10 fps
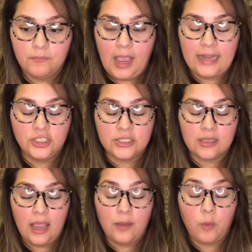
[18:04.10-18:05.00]

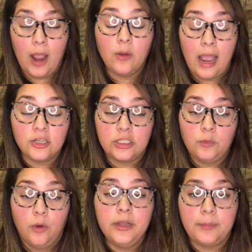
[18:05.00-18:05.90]
I actually
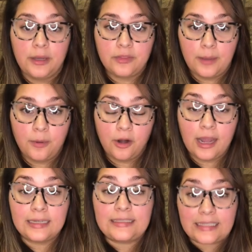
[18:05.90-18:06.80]
worried about that part.
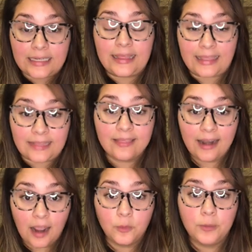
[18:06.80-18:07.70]
I didn't think
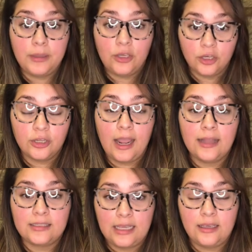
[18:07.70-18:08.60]
that I would be good
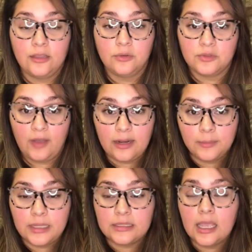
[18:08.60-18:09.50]
at taking those
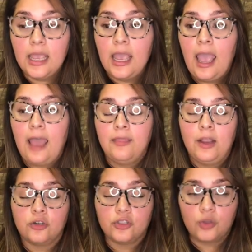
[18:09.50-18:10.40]
vitamins, and they
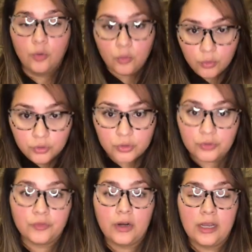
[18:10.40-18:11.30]
are so crucial
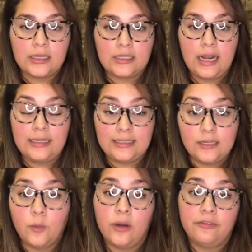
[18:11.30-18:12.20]
for us, and I
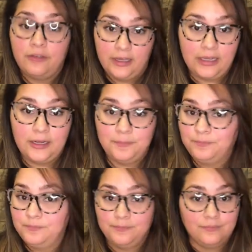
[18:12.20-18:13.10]
didn't want to fuck it up.
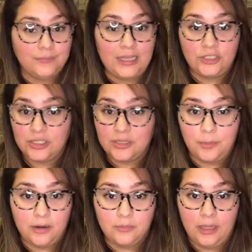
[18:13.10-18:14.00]
That's just the
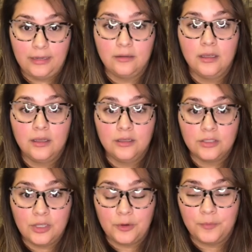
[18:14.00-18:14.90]
bottom line. So